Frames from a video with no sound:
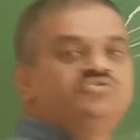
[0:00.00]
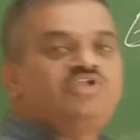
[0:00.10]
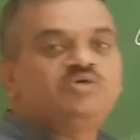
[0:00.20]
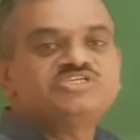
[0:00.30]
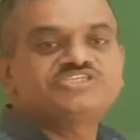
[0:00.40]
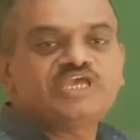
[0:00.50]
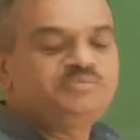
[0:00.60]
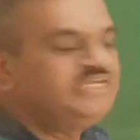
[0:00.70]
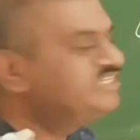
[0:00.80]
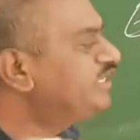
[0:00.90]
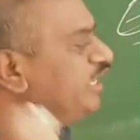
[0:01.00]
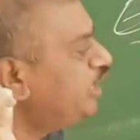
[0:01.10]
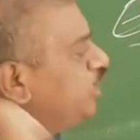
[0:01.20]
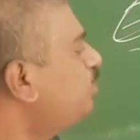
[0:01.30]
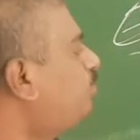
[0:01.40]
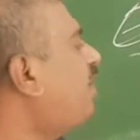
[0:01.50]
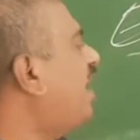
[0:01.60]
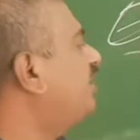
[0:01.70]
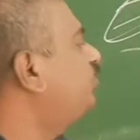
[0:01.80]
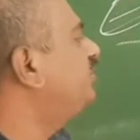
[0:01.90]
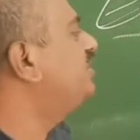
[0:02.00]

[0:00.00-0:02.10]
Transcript: Flowers can be easily packed with